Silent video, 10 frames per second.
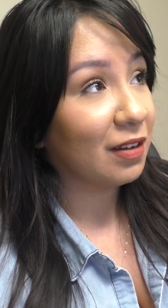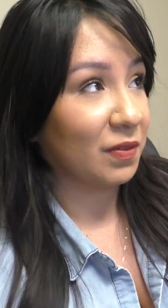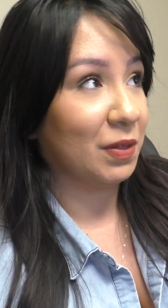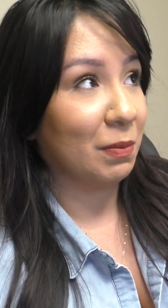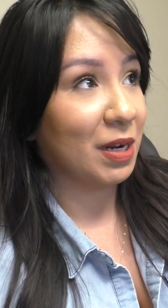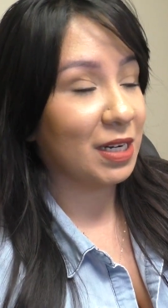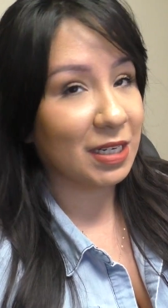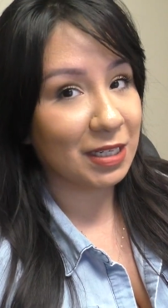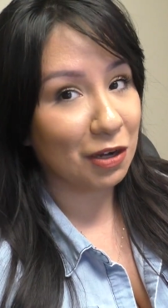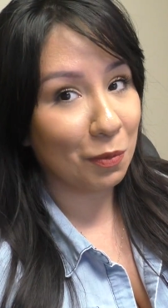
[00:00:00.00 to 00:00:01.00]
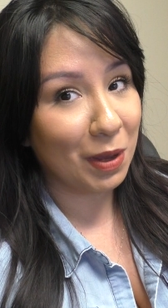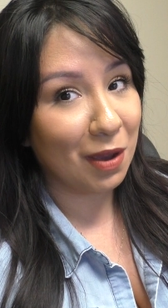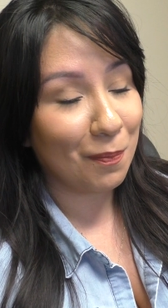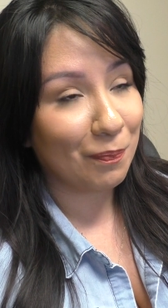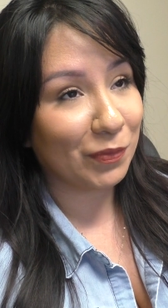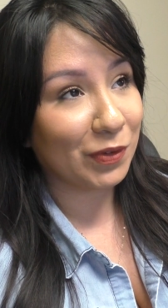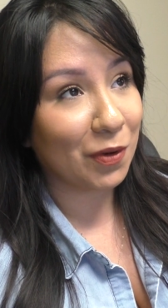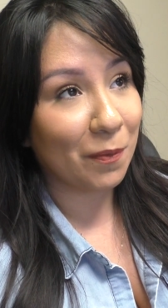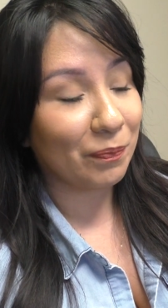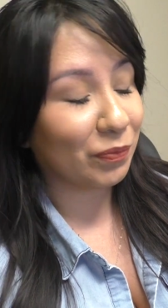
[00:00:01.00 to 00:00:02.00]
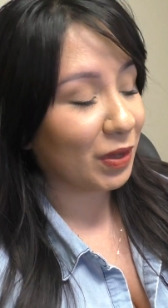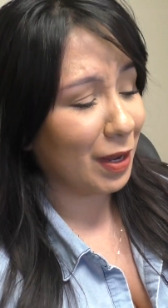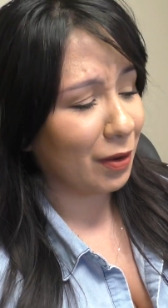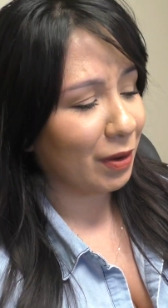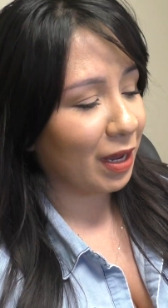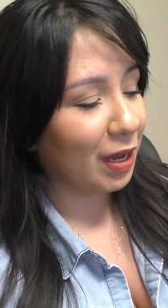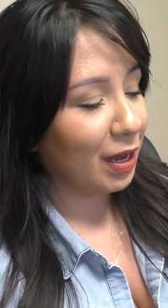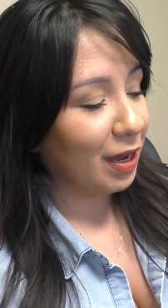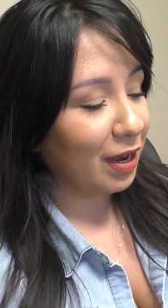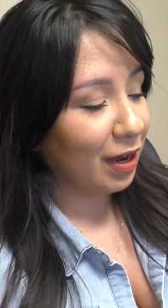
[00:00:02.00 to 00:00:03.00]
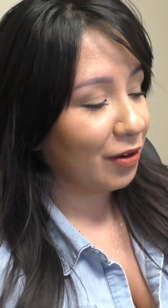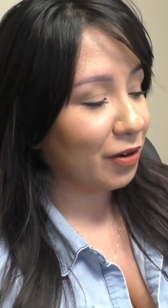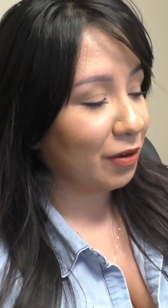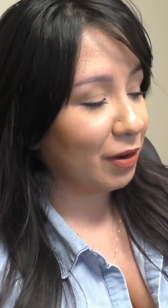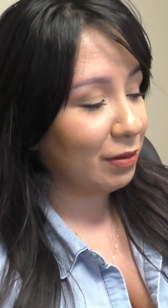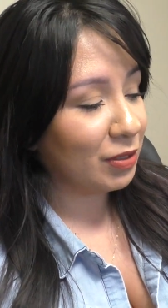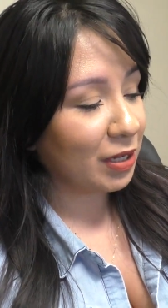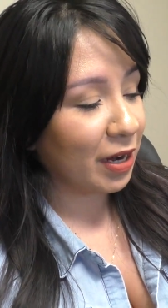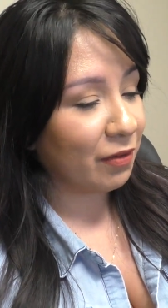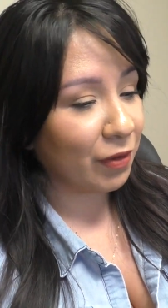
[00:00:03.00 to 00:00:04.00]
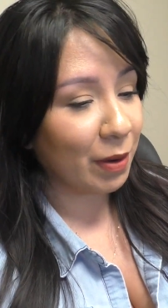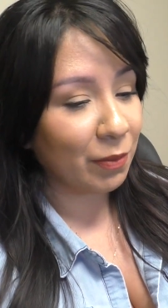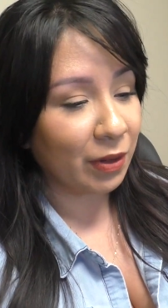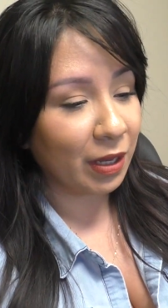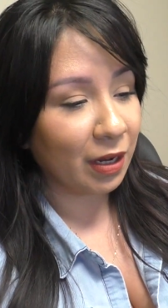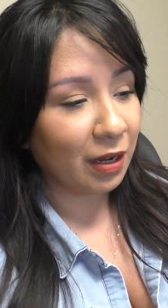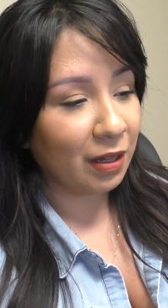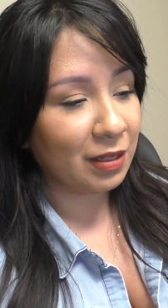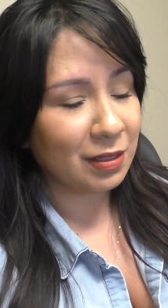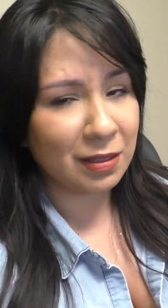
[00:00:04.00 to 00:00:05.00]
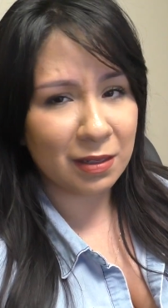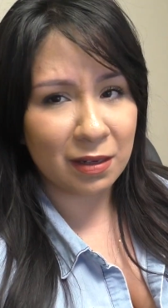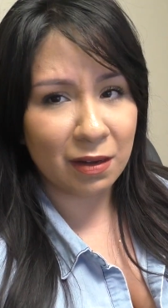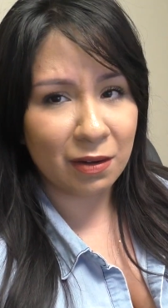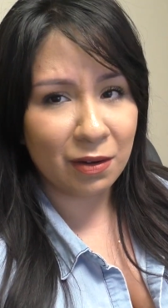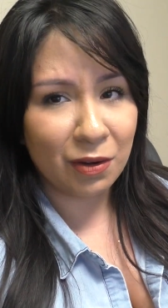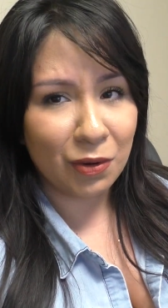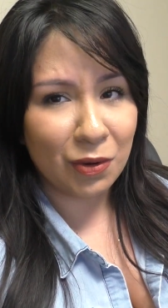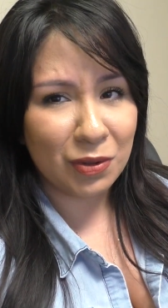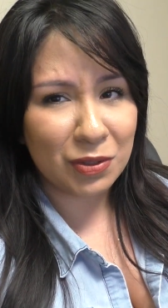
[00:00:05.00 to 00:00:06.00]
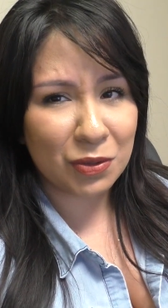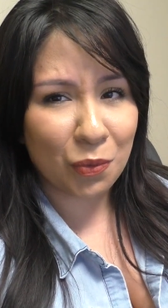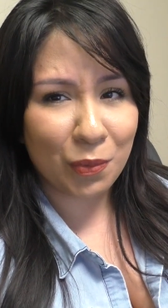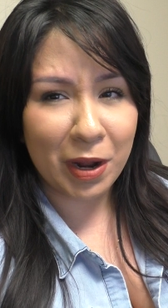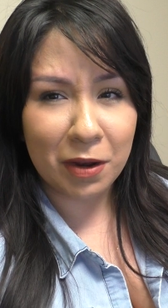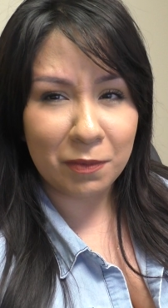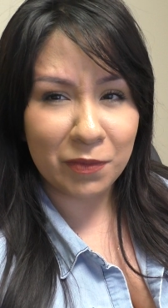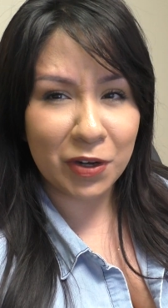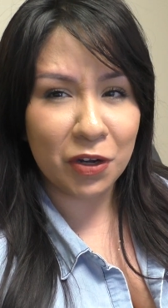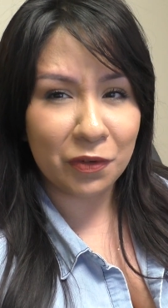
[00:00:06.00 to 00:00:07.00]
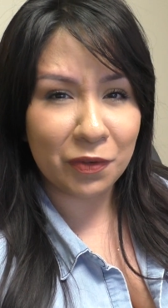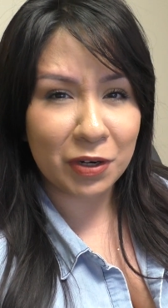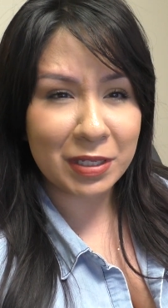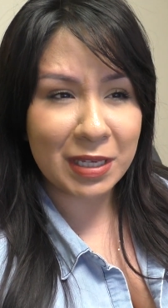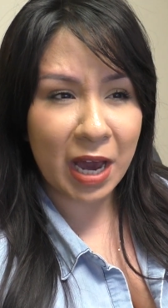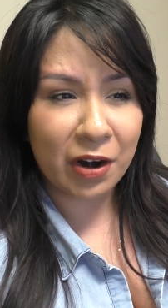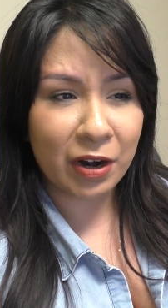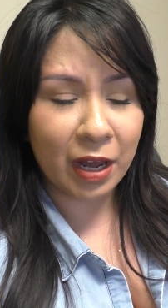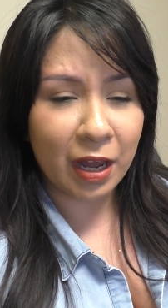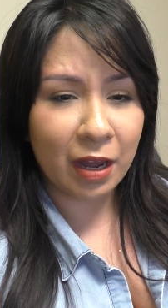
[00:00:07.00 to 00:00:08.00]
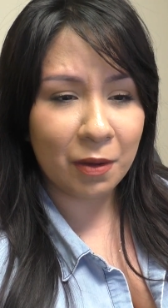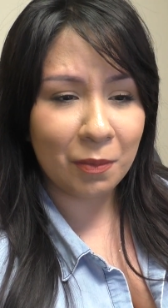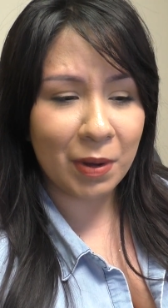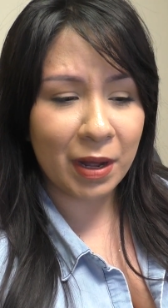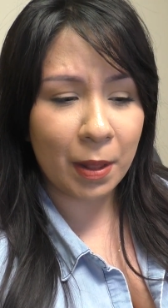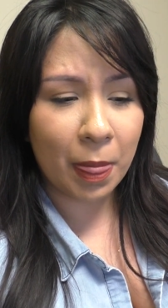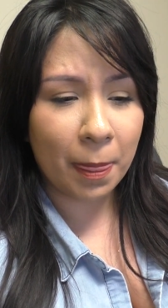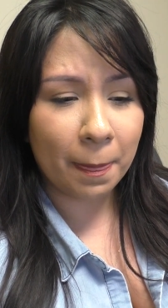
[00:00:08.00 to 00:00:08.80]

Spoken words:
if somebody didn't tell me. So anyway, I don't know. I'm just kind of rambling. This is a random video for a Saturday, but